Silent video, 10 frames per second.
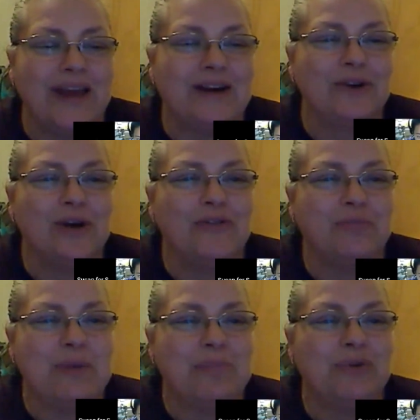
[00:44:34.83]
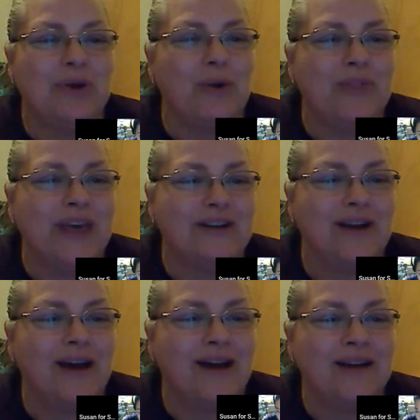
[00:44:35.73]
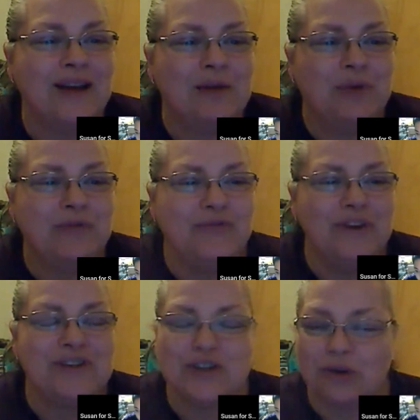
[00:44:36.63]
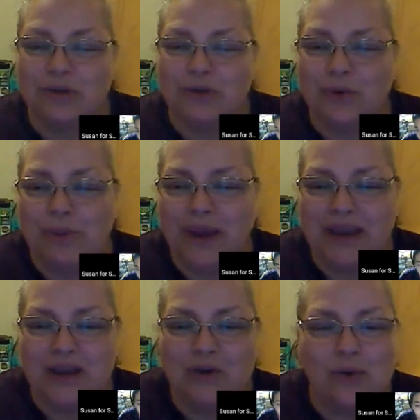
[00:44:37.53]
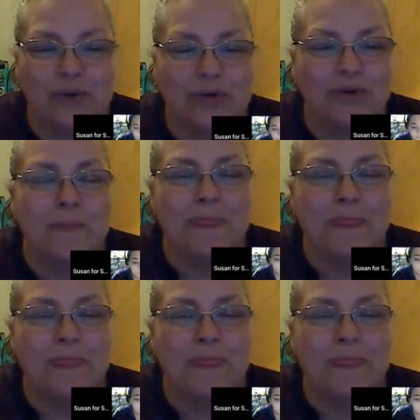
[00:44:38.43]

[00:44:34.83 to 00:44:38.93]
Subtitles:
I don't know if people know that or not, but fish go through a pecking order,